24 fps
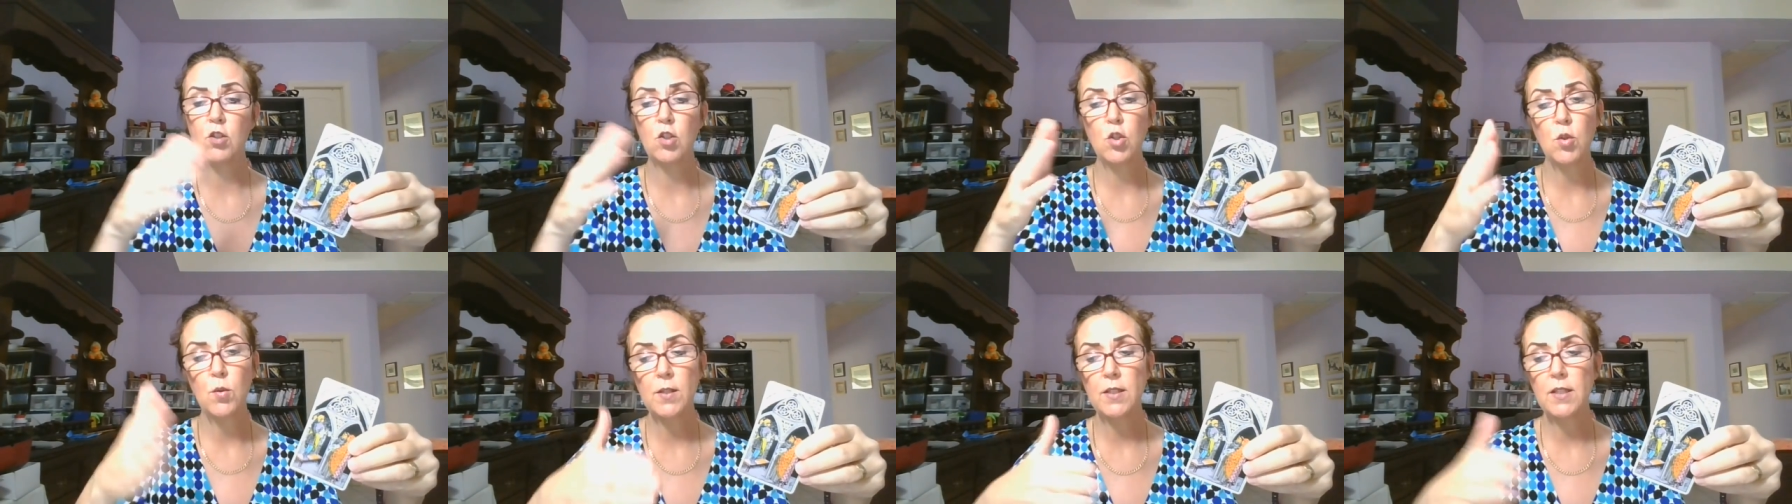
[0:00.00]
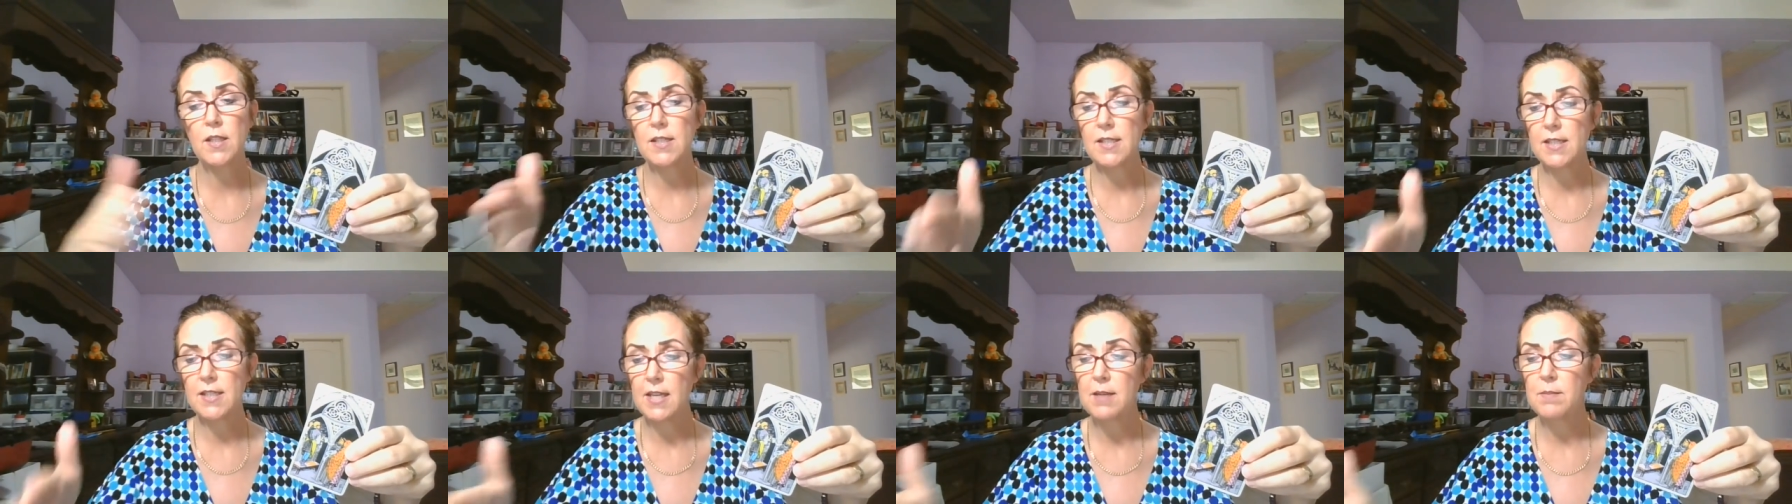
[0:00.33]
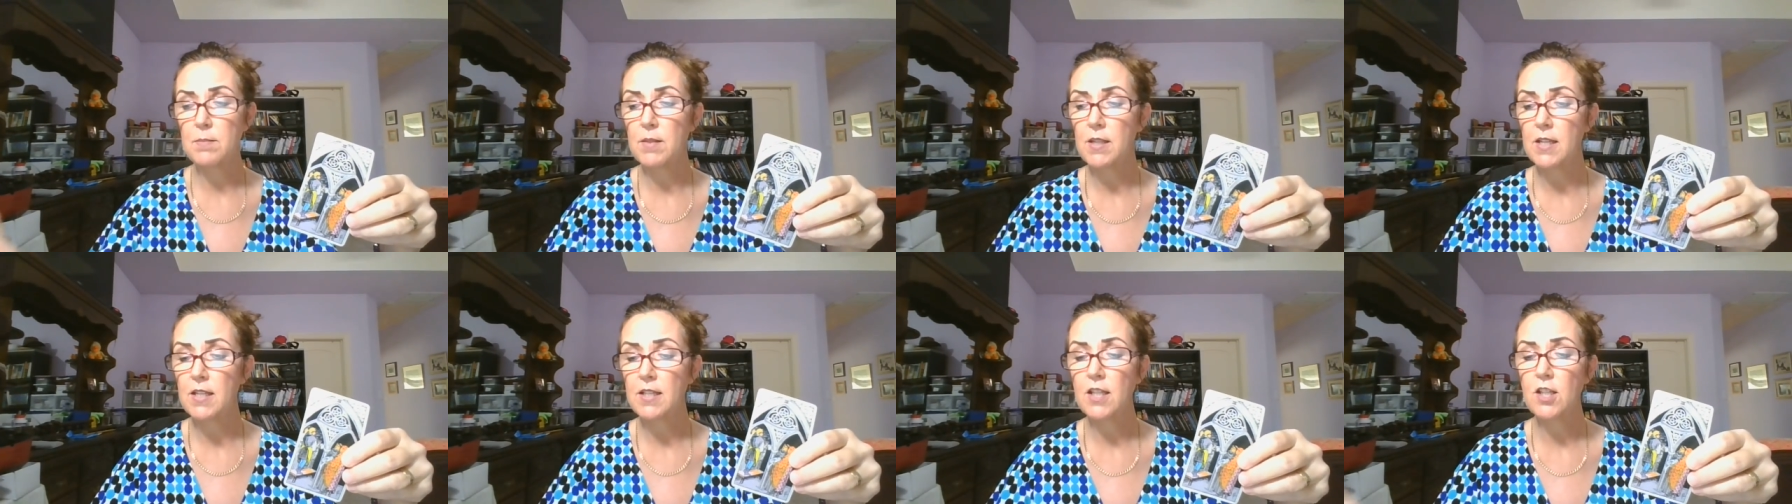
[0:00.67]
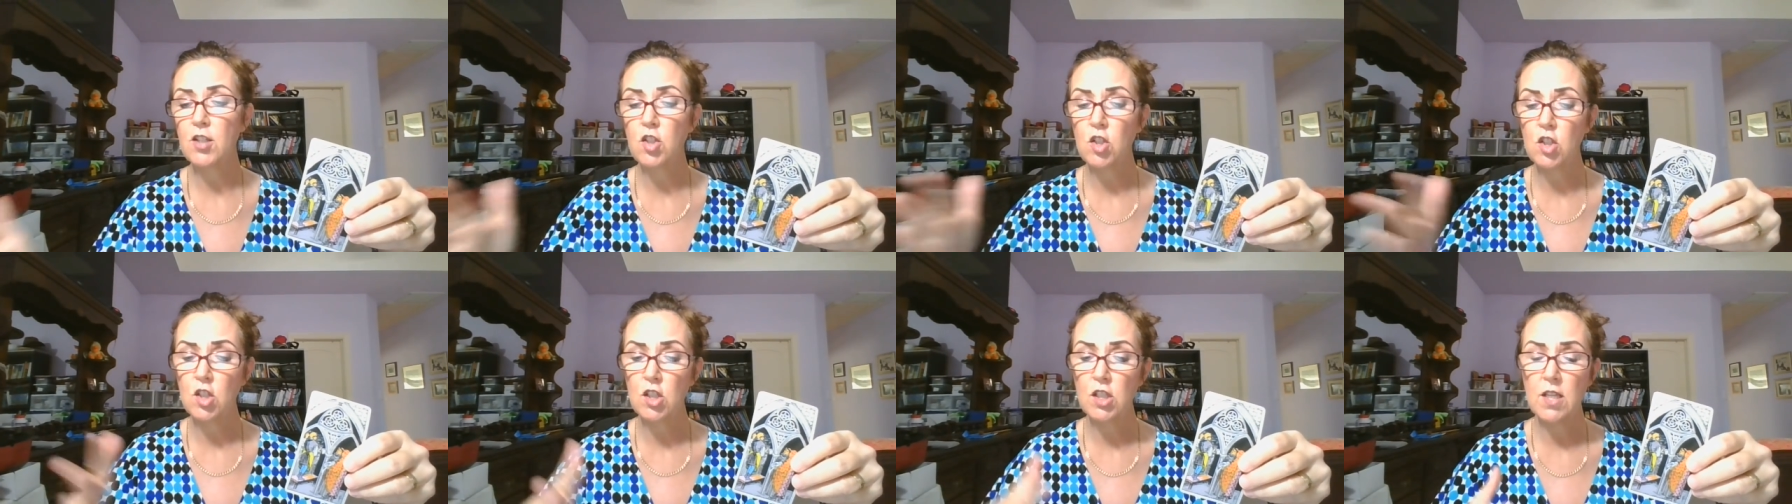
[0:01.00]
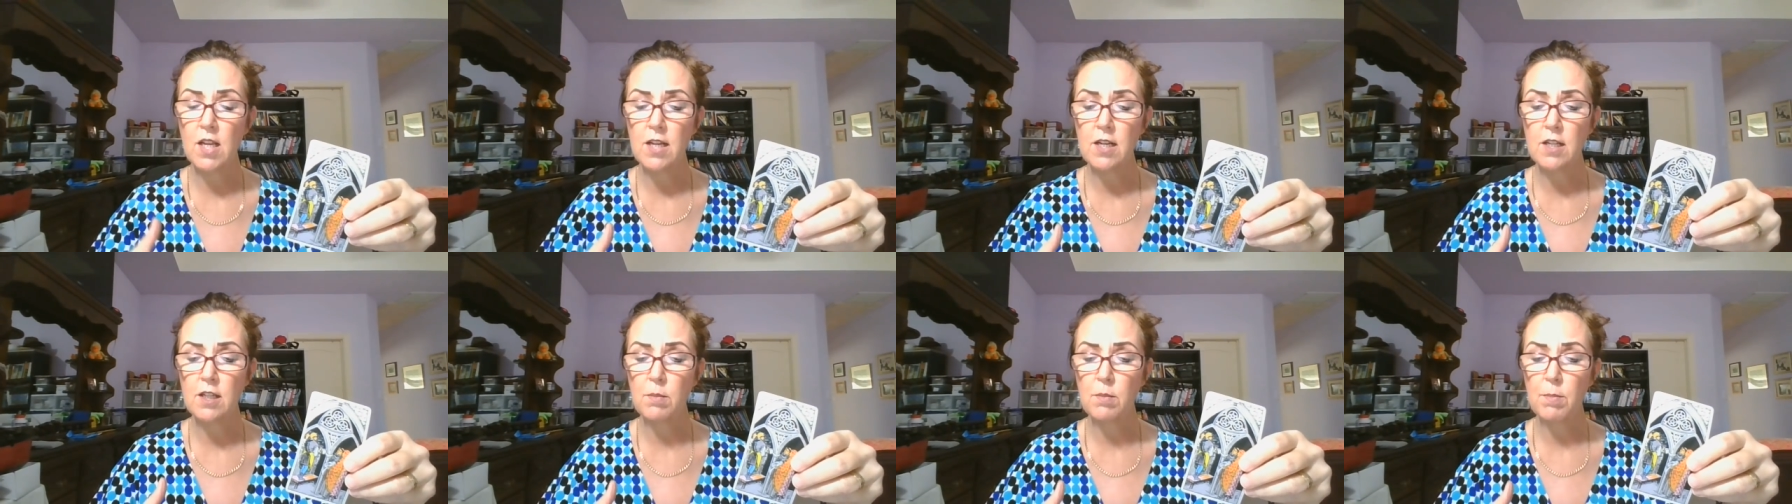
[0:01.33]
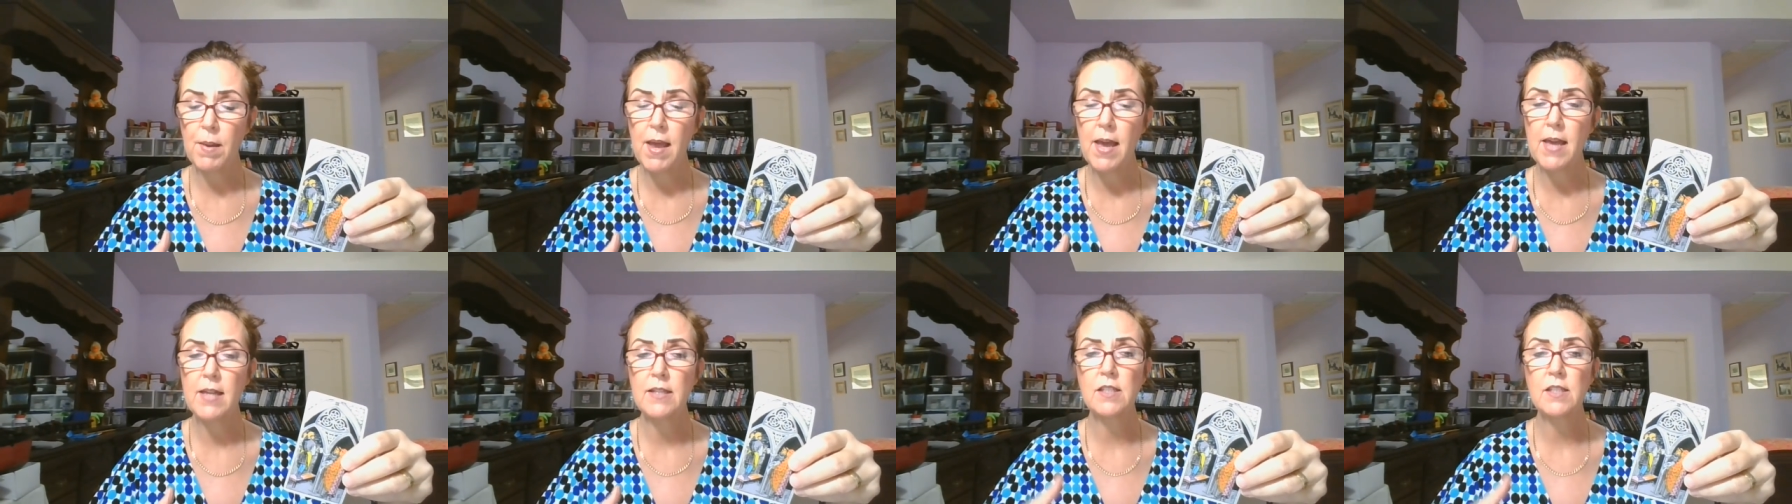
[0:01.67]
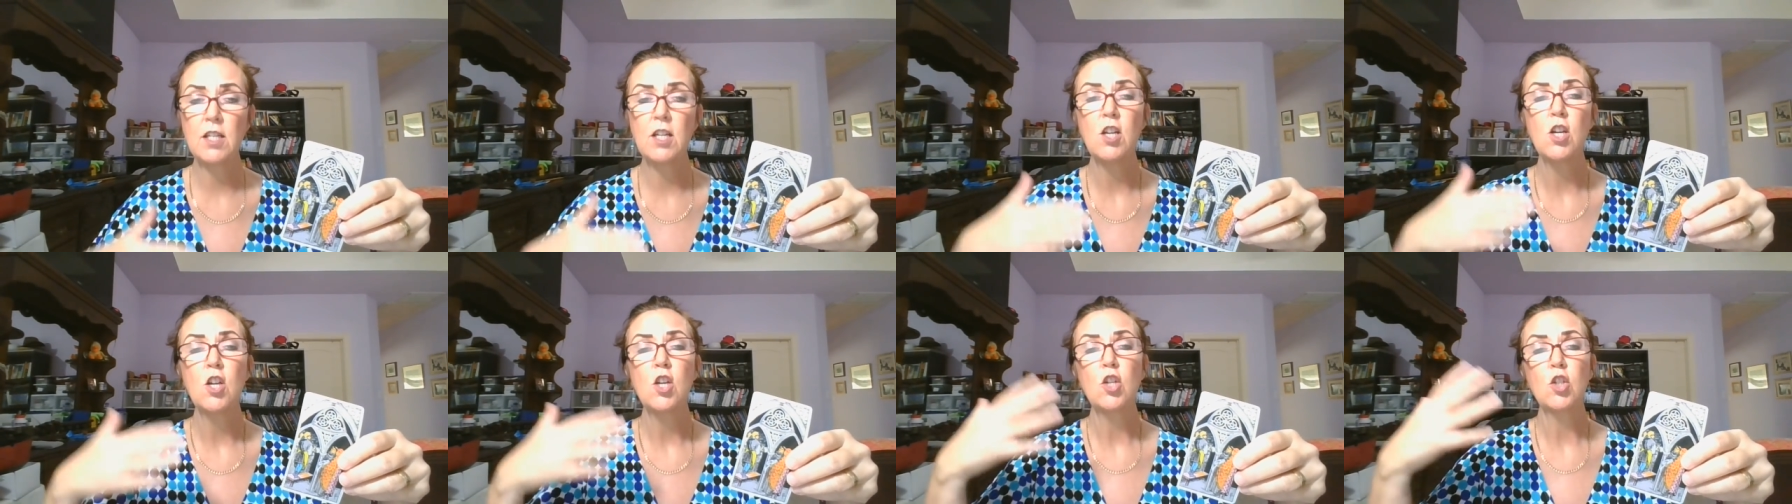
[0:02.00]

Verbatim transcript: doing the same thing that she's done in the past,